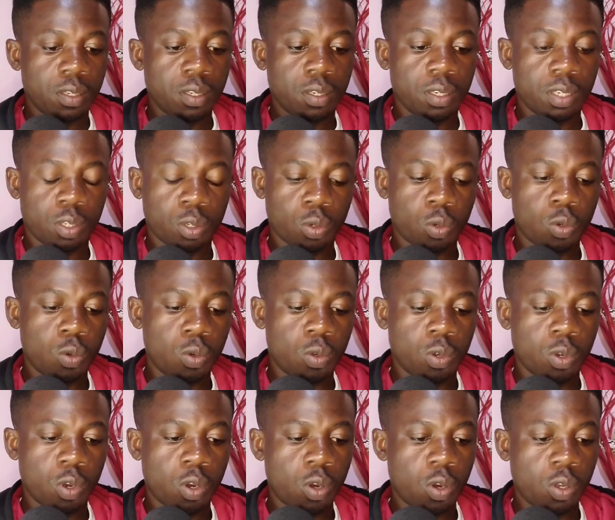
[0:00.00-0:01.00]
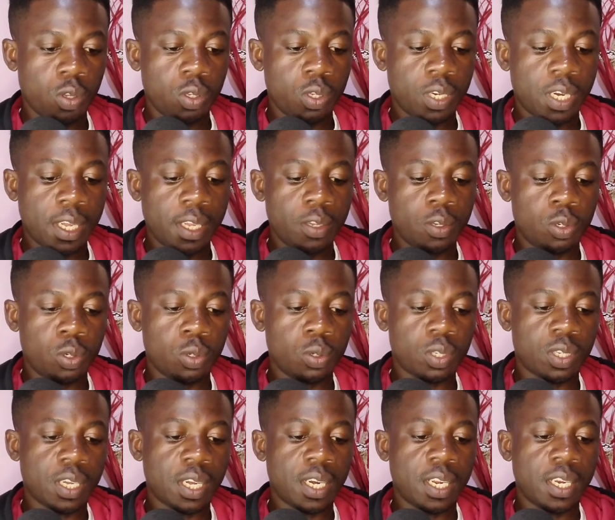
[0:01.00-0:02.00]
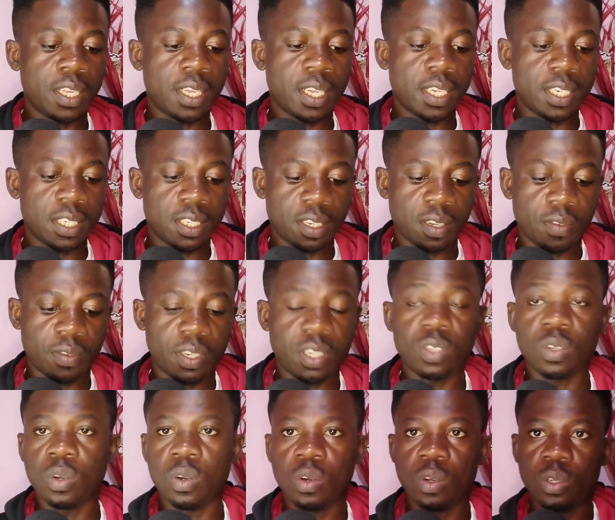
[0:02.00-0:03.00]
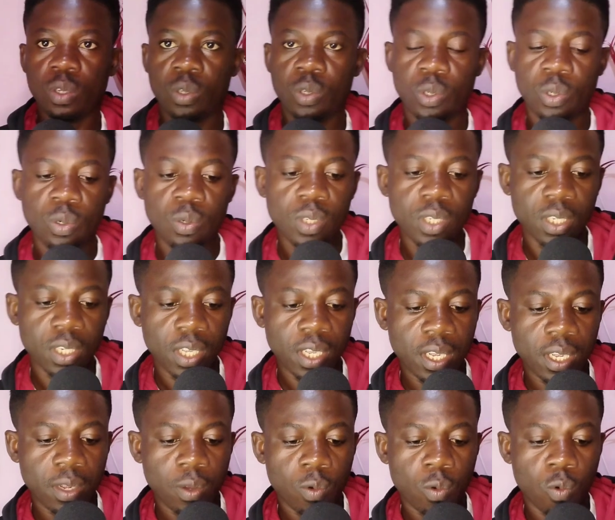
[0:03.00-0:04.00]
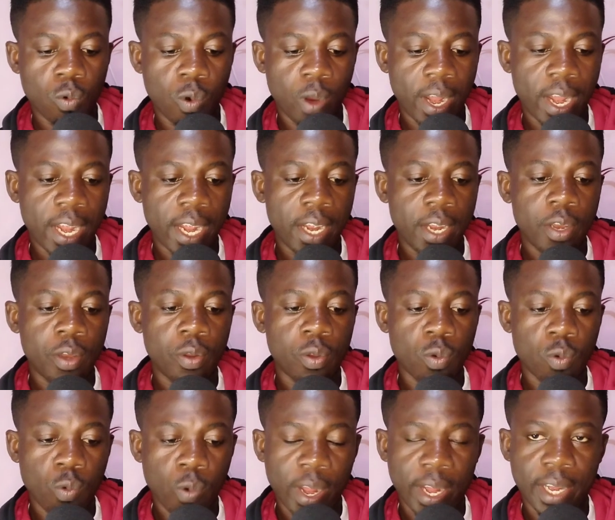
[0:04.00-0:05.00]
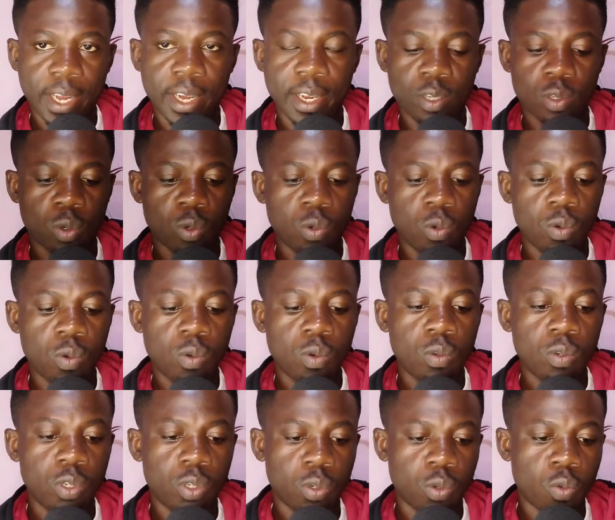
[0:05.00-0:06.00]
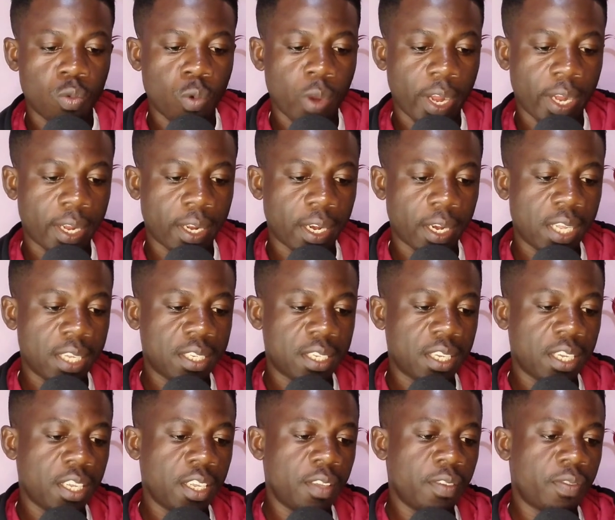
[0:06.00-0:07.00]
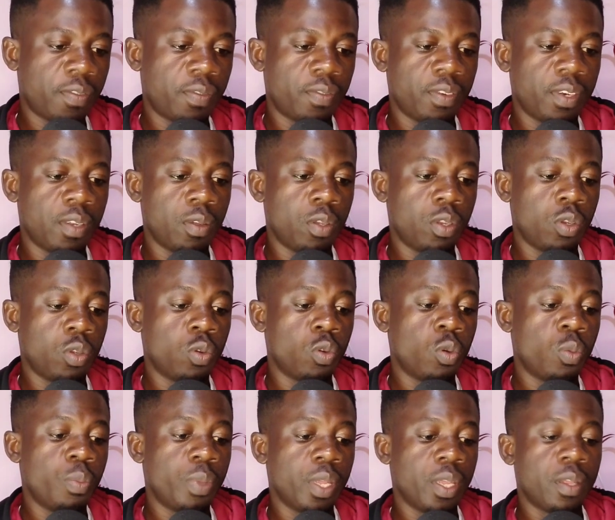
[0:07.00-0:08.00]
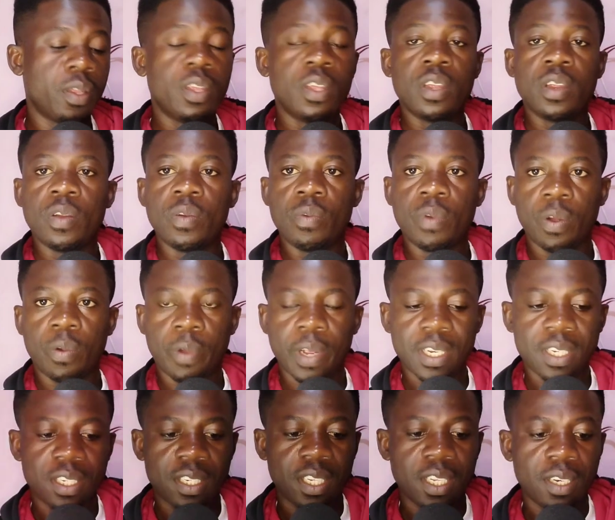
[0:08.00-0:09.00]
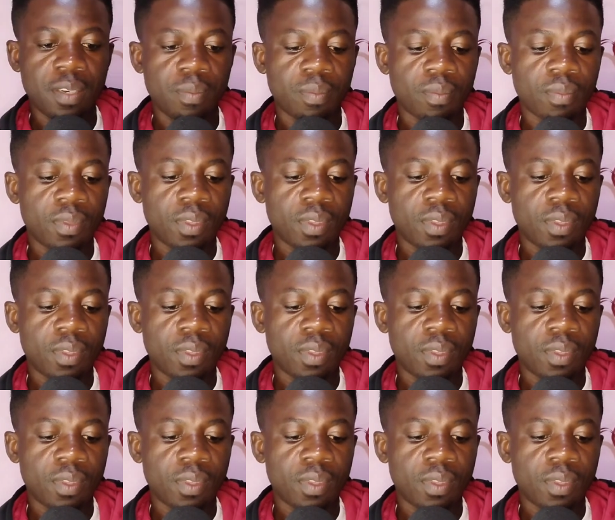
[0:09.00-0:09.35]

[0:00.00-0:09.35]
the school, or either you choose Ghana Education Service or you choose where you work, the school you work. Let's say if you will be requesting